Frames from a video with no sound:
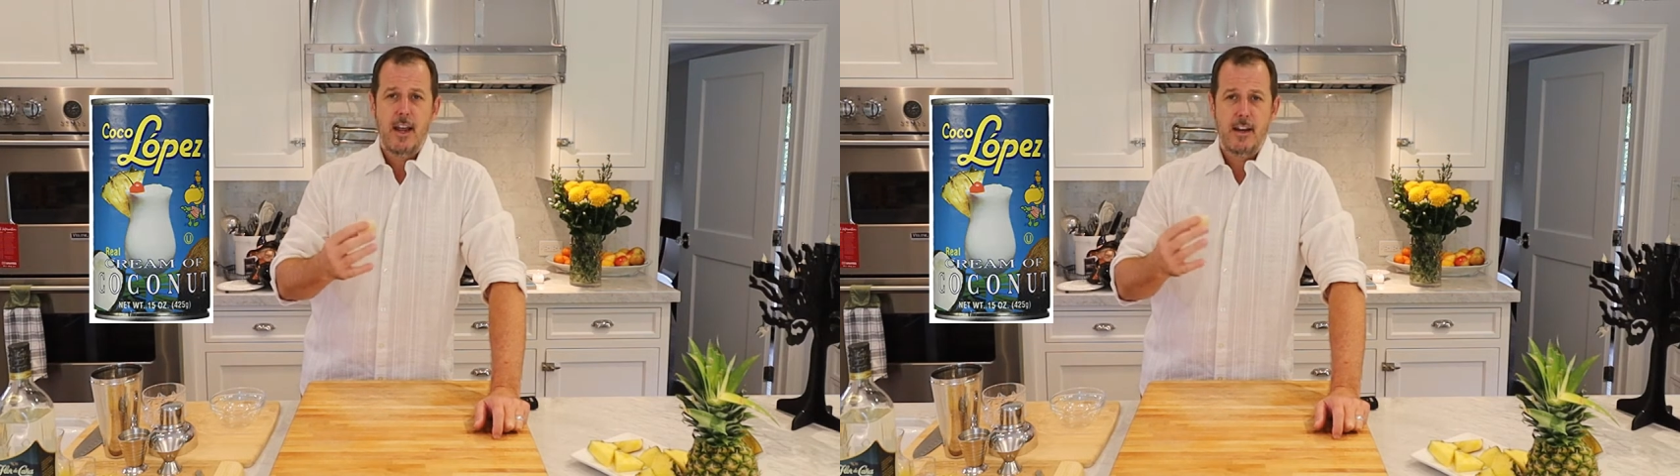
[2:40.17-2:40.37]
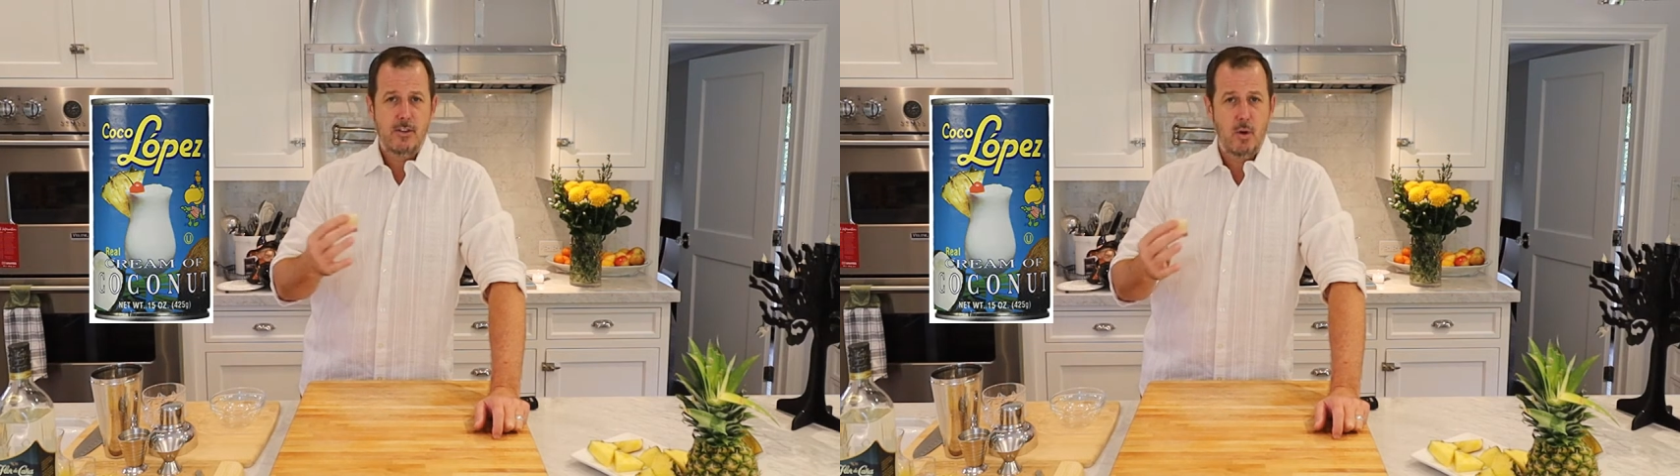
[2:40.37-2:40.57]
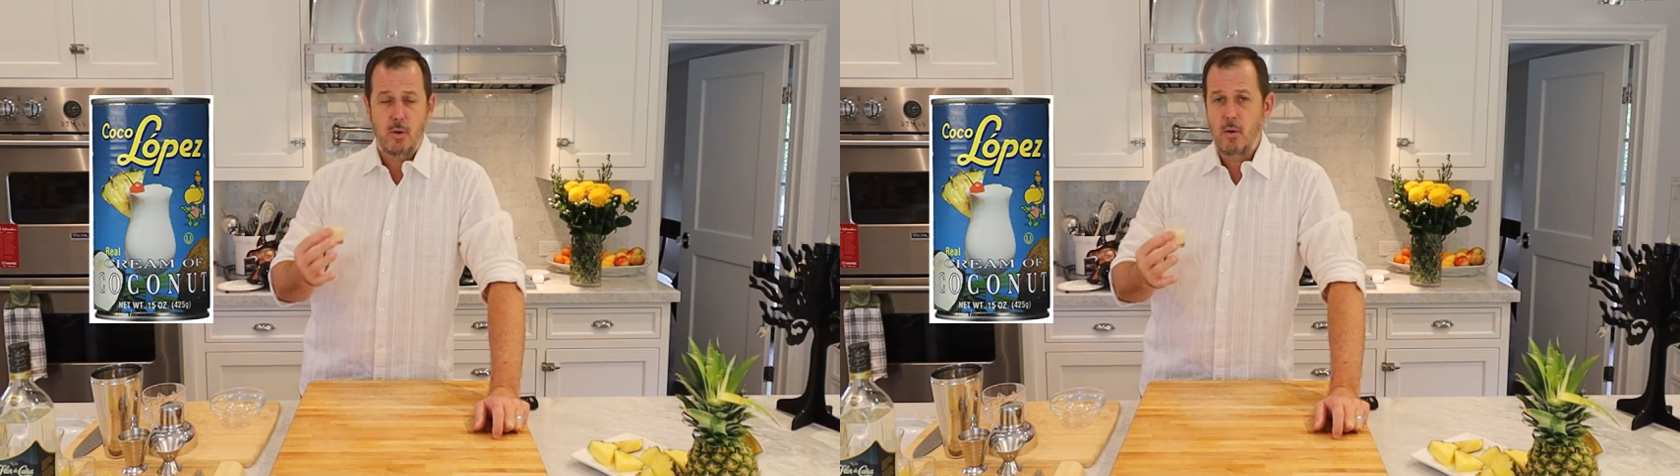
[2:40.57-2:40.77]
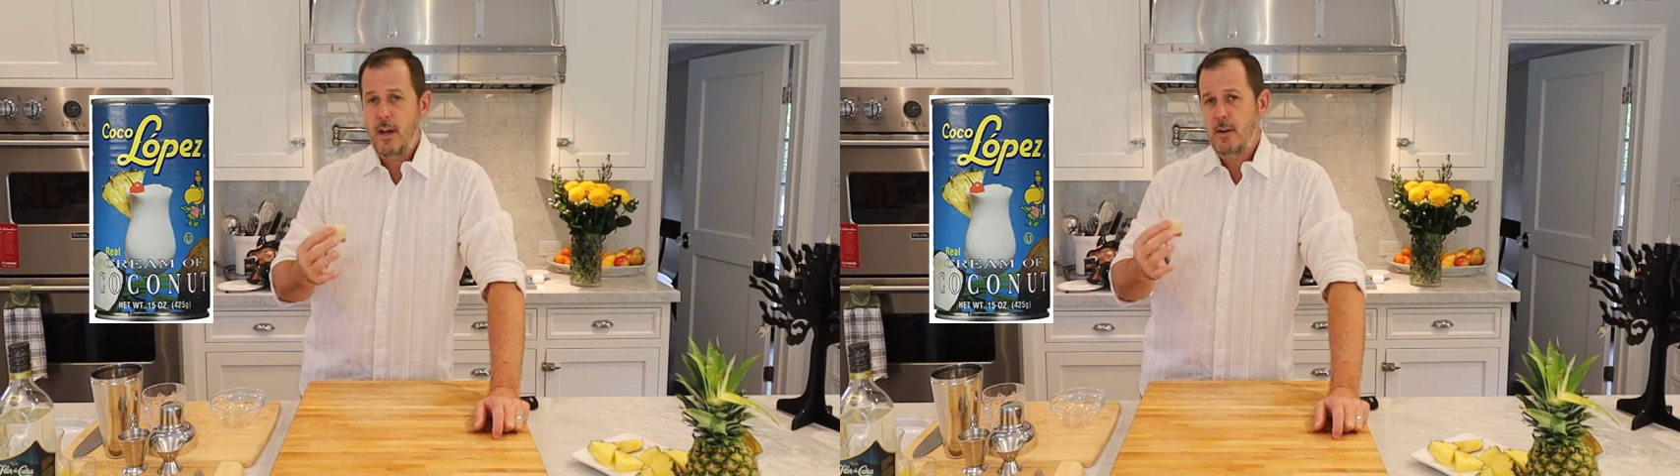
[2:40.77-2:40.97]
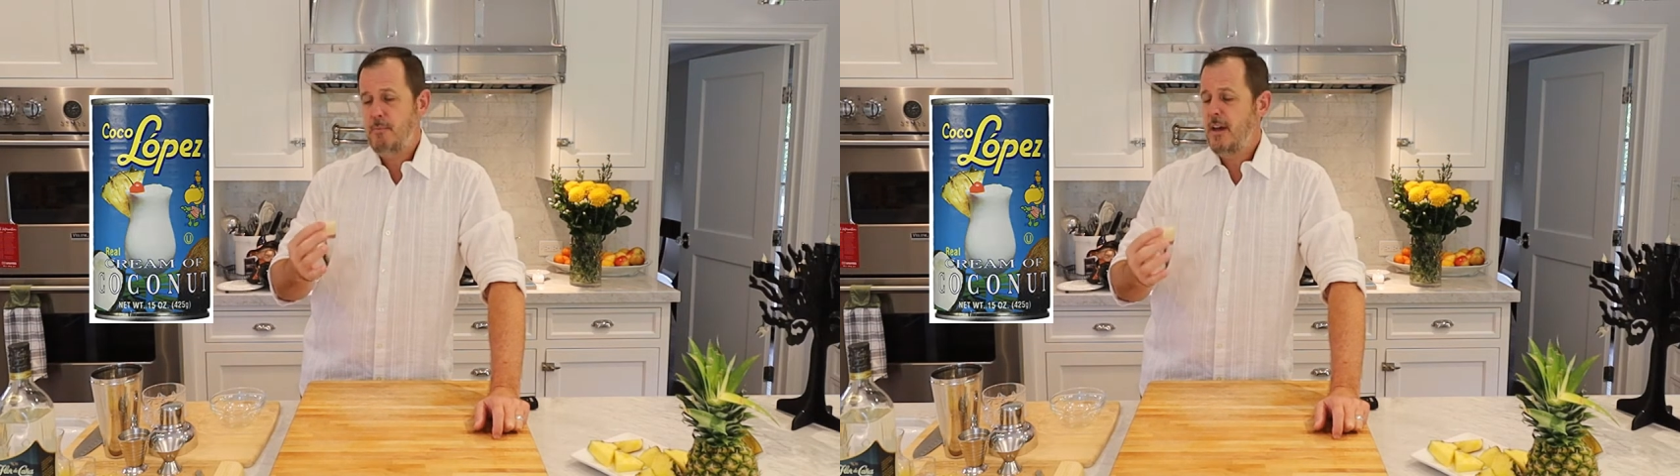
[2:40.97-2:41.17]
a Total
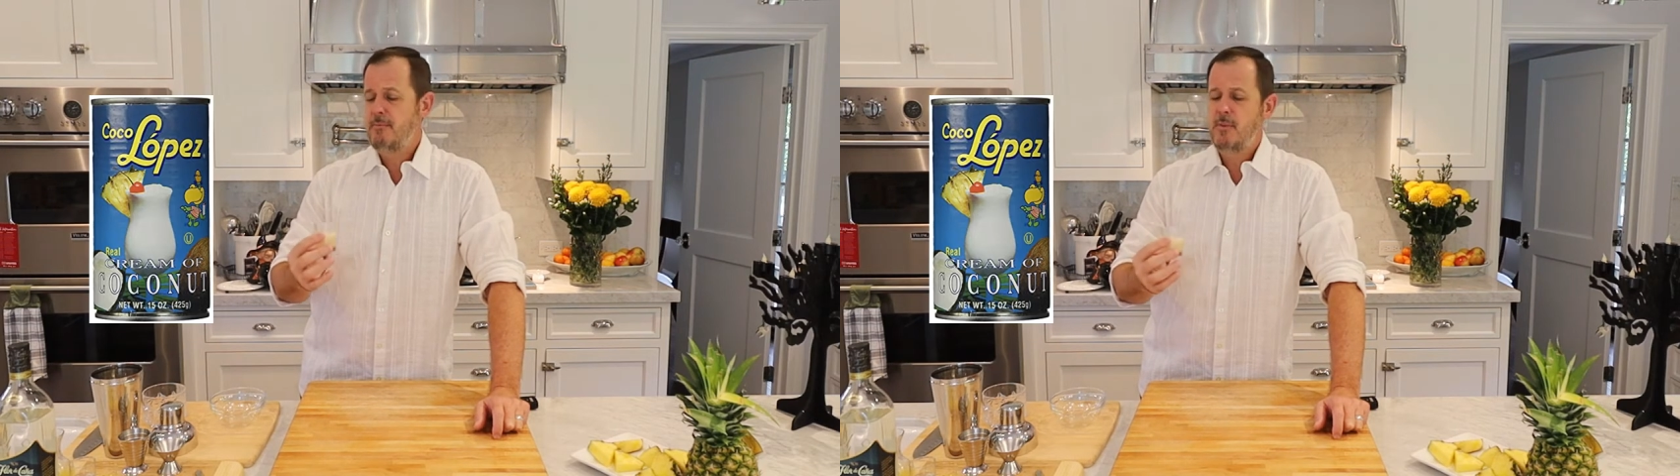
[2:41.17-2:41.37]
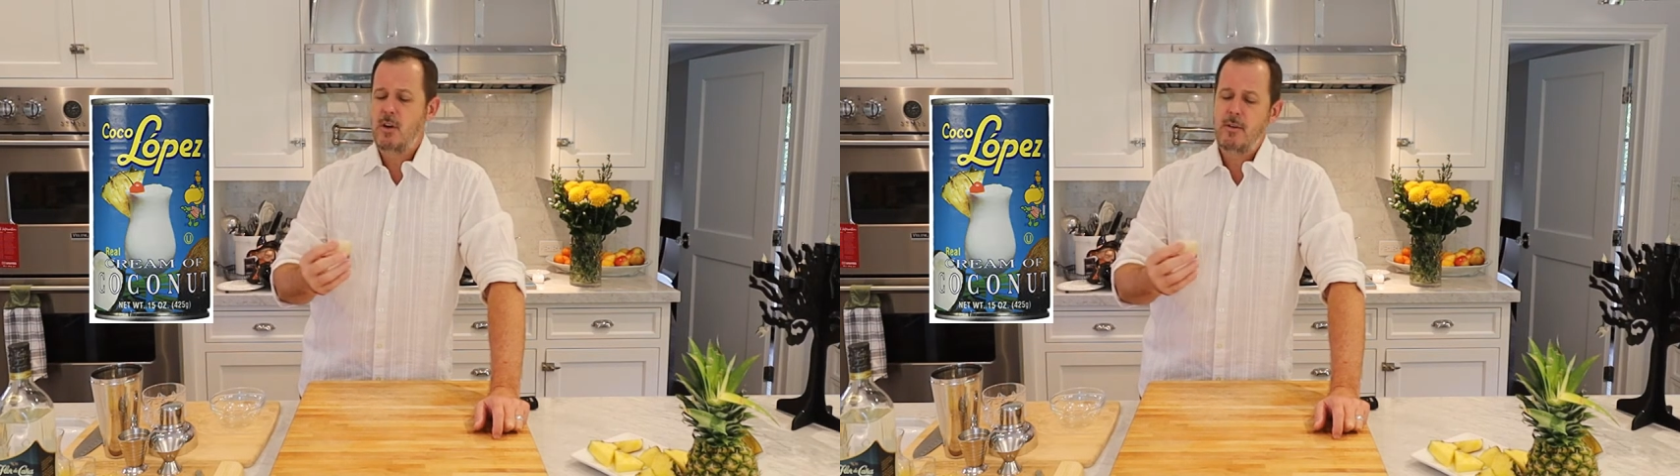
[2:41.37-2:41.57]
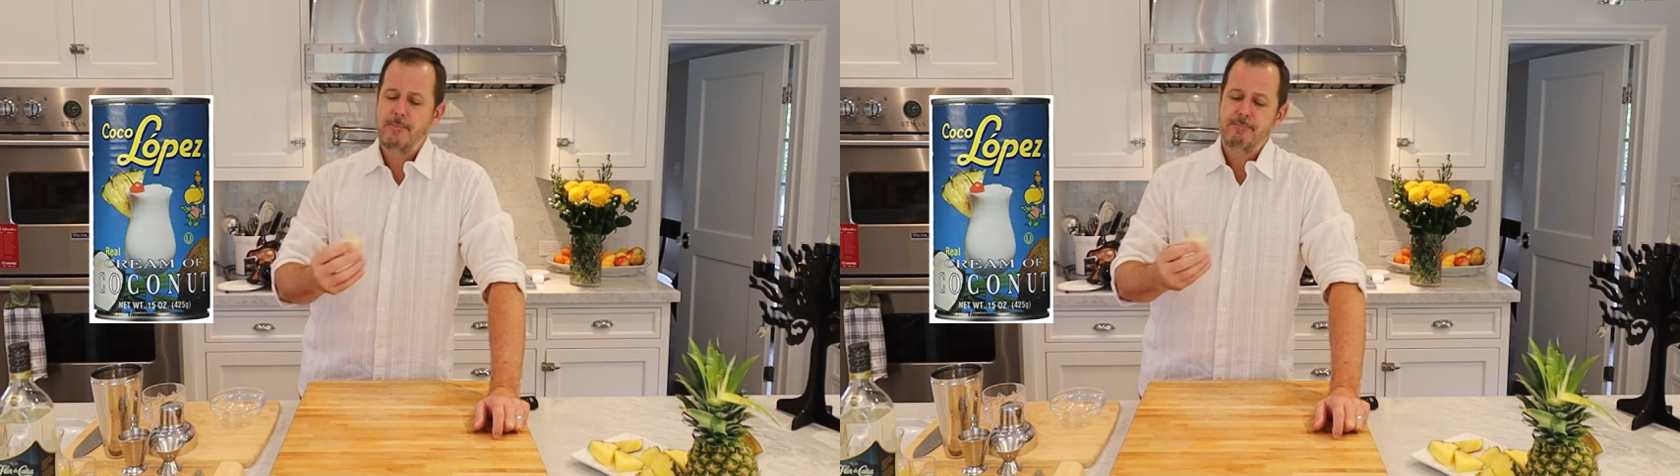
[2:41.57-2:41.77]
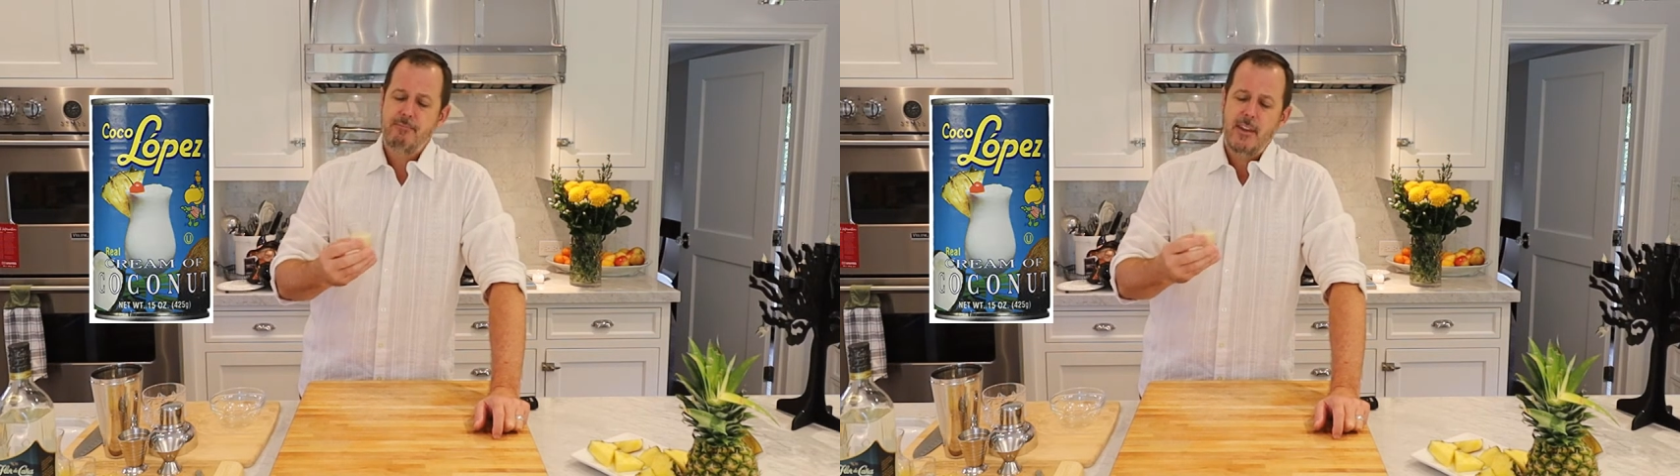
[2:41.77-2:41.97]
Wine, a Bevmo,